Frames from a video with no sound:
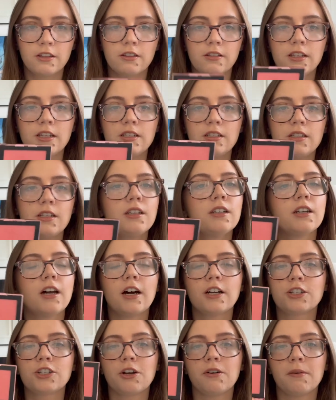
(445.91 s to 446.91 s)
This did
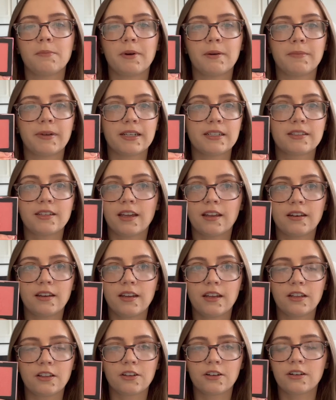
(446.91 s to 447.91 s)
not show up on my skin
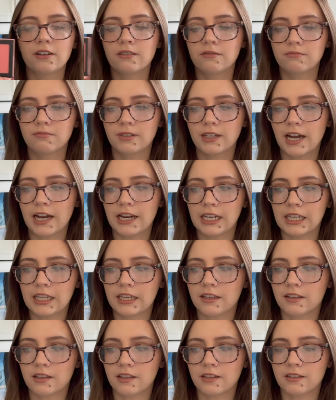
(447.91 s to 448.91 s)
either, kind of
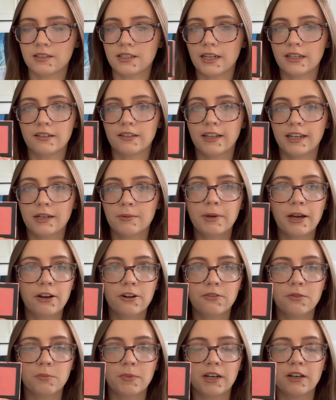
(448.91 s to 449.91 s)
like the Dandelion
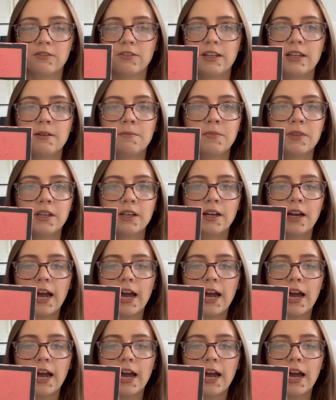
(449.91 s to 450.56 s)
powder from Benefit.